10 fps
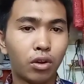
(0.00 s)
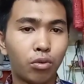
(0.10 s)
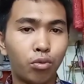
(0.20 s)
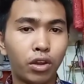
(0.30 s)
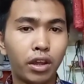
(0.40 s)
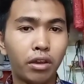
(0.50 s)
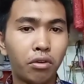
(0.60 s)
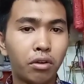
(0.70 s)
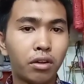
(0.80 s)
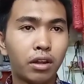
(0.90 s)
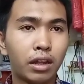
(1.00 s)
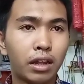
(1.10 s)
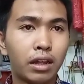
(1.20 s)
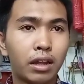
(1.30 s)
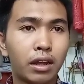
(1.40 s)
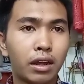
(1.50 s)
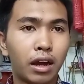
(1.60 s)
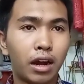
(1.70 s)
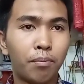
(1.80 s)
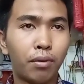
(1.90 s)
we
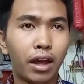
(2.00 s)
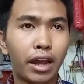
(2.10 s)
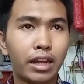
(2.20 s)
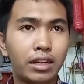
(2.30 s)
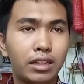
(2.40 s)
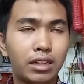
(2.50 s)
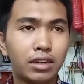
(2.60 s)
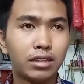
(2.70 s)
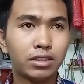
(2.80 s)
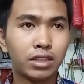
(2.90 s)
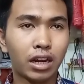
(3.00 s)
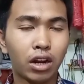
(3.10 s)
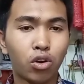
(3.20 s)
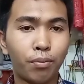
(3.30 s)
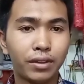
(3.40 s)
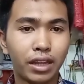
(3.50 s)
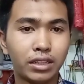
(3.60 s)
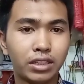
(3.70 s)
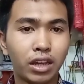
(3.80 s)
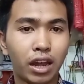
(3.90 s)
apply the standard
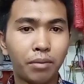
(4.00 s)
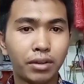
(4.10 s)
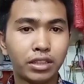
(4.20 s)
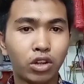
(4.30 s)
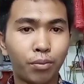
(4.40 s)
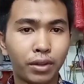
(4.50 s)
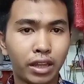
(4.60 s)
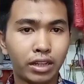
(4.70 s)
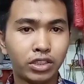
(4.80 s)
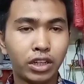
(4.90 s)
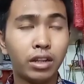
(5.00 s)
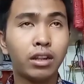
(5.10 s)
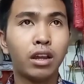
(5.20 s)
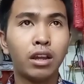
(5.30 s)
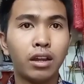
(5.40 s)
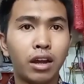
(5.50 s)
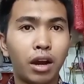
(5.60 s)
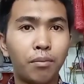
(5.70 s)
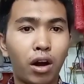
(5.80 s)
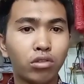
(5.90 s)
competency and basic competency
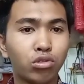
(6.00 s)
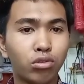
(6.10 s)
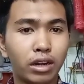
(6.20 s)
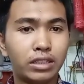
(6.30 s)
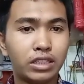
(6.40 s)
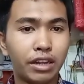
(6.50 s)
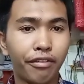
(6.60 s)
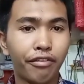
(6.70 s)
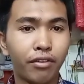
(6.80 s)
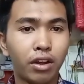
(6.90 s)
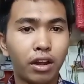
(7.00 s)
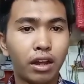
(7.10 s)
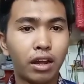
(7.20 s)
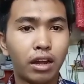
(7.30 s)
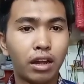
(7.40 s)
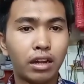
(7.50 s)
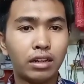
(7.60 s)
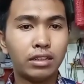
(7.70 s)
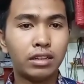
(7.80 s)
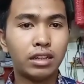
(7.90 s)
about to achieve
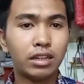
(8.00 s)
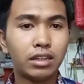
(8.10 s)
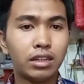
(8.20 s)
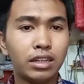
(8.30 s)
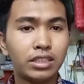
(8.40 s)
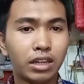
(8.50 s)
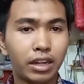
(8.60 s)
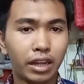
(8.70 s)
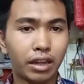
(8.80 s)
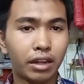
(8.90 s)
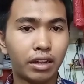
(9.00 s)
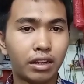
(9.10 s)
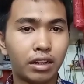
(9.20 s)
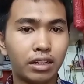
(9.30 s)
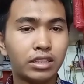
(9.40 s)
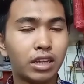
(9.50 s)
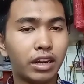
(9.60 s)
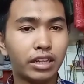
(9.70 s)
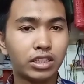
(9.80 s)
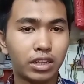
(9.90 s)
the
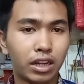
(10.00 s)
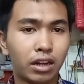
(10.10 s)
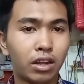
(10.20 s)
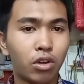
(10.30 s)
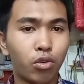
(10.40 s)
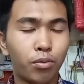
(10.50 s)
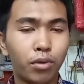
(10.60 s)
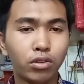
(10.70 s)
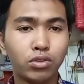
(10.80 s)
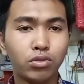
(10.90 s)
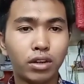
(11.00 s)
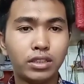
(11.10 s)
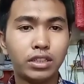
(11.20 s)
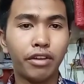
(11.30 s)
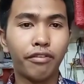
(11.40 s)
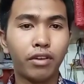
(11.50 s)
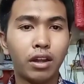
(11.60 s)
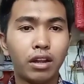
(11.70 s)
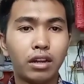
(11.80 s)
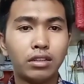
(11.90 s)
listening skill. We must to achieve
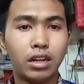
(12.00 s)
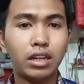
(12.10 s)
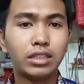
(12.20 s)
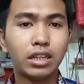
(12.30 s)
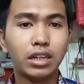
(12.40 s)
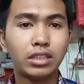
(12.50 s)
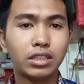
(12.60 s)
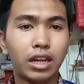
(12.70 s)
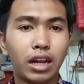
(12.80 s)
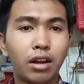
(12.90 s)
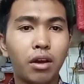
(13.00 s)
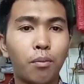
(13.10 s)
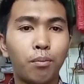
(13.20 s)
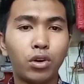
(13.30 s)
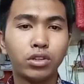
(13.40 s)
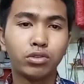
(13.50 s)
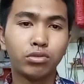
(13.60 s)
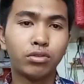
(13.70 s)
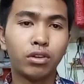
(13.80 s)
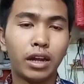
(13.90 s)
the listening skill must to